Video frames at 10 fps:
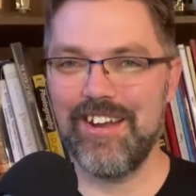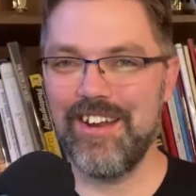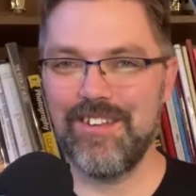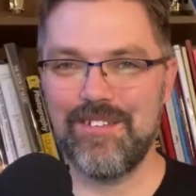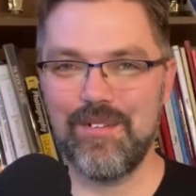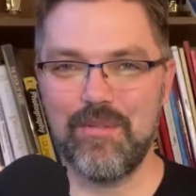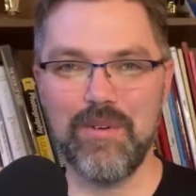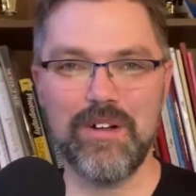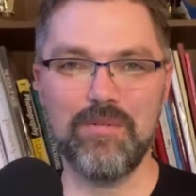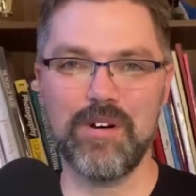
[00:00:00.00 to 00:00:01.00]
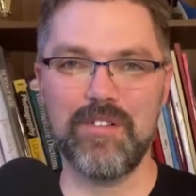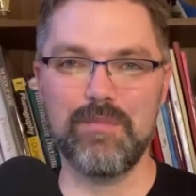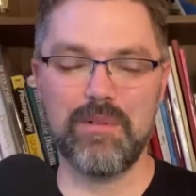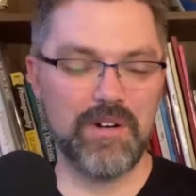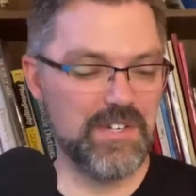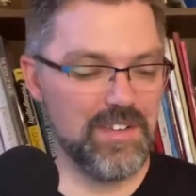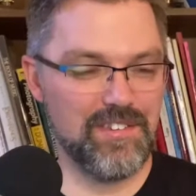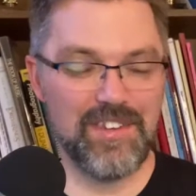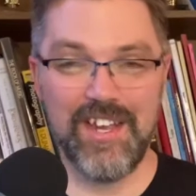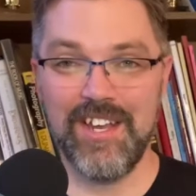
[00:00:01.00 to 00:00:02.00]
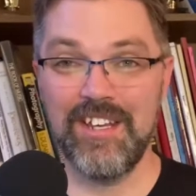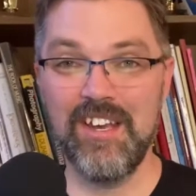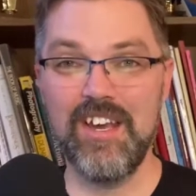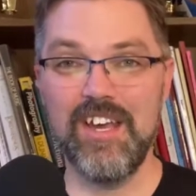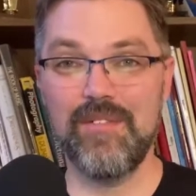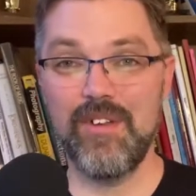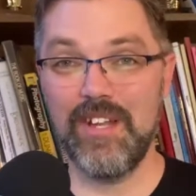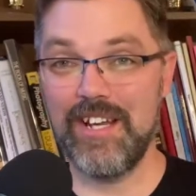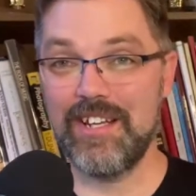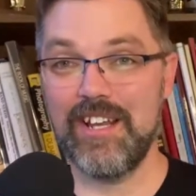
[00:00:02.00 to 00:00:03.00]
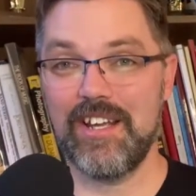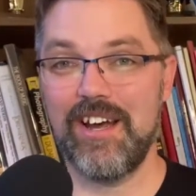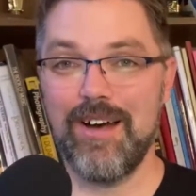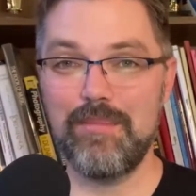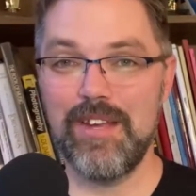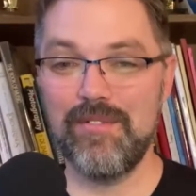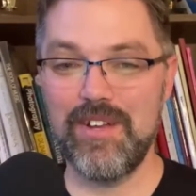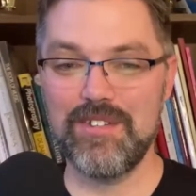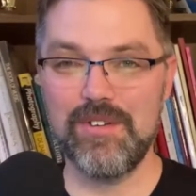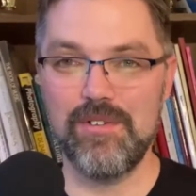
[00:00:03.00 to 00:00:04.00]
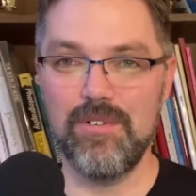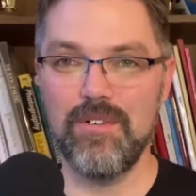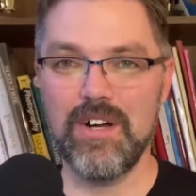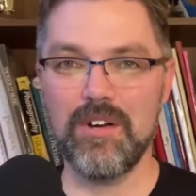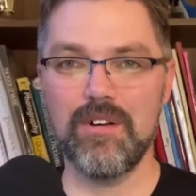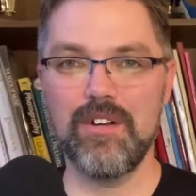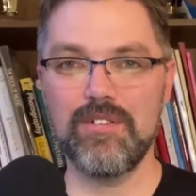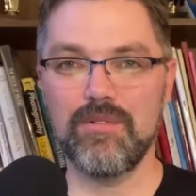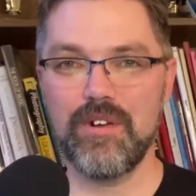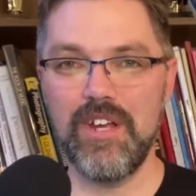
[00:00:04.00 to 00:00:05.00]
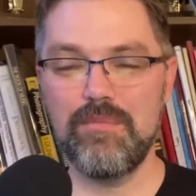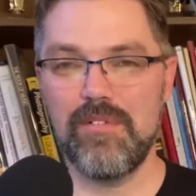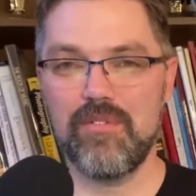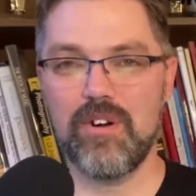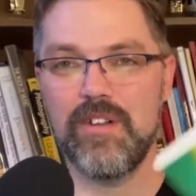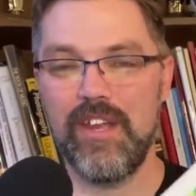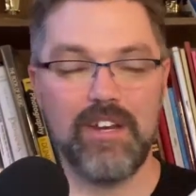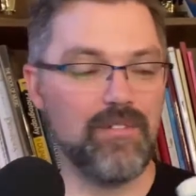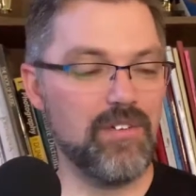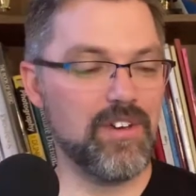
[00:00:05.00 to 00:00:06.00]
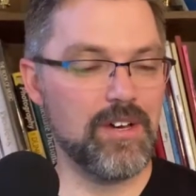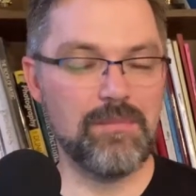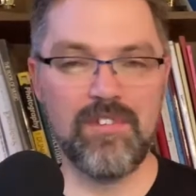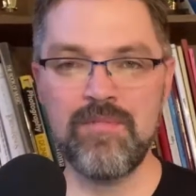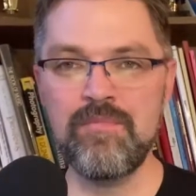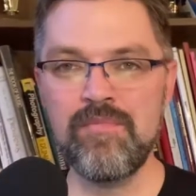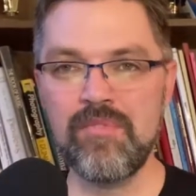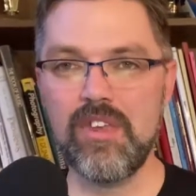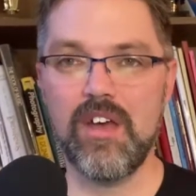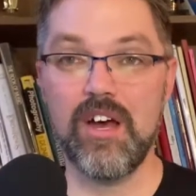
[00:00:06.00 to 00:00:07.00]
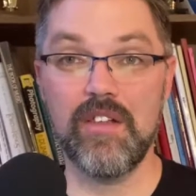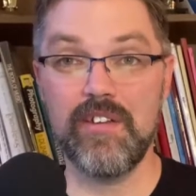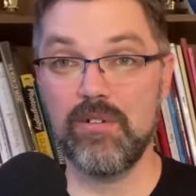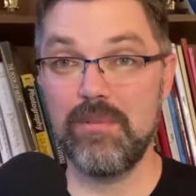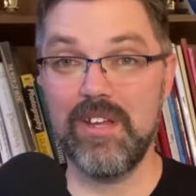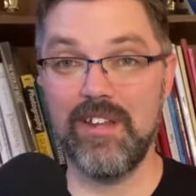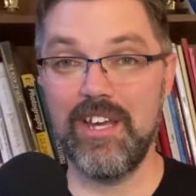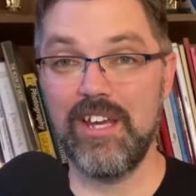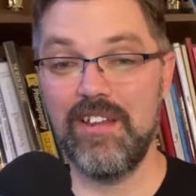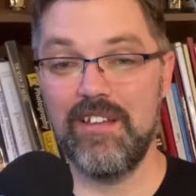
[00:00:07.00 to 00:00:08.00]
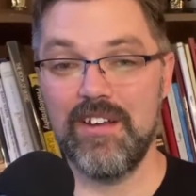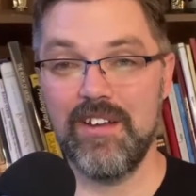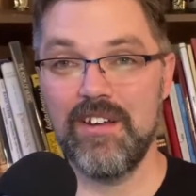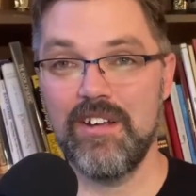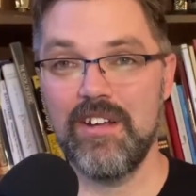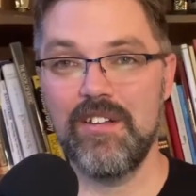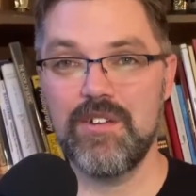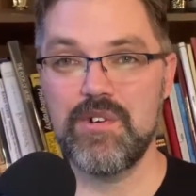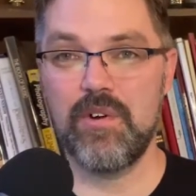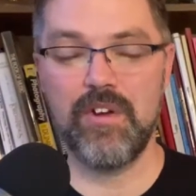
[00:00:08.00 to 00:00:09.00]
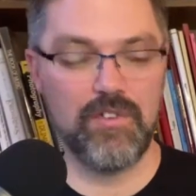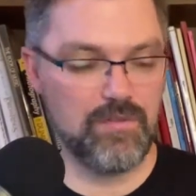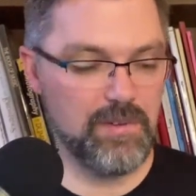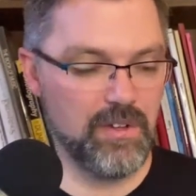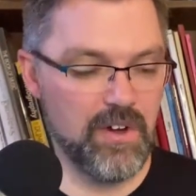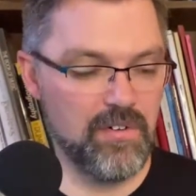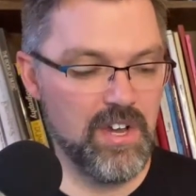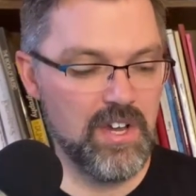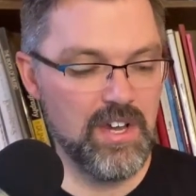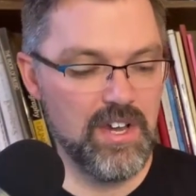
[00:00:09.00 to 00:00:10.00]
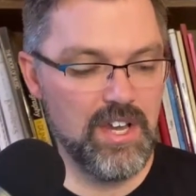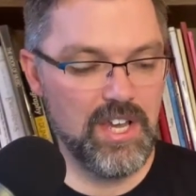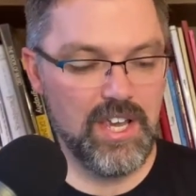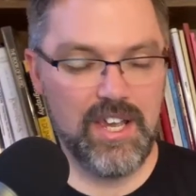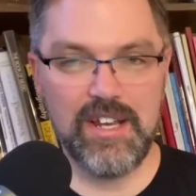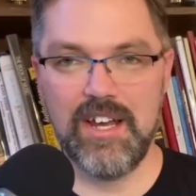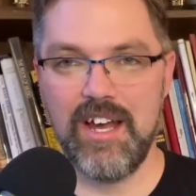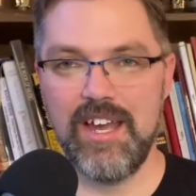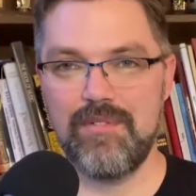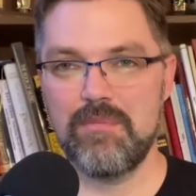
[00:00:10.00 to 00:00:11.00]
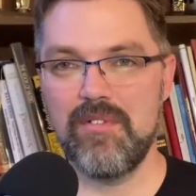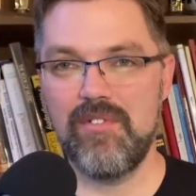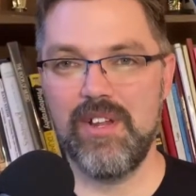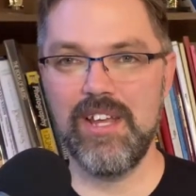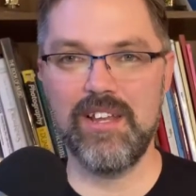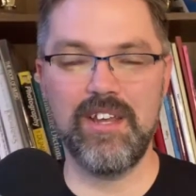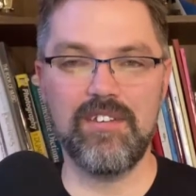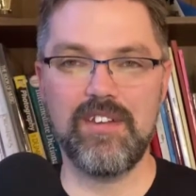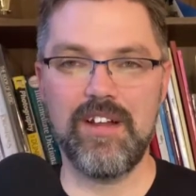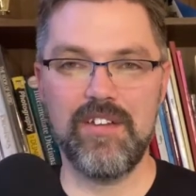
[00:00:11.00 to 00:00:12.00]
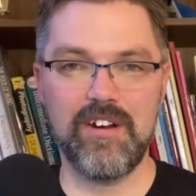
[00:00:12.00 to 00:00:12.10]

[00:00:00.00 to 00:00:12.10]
It is well worth the purchase. And if you'd like to get a copy of it to read before the interview comes, there will be a link in the show notes below. And I have some affiliate links down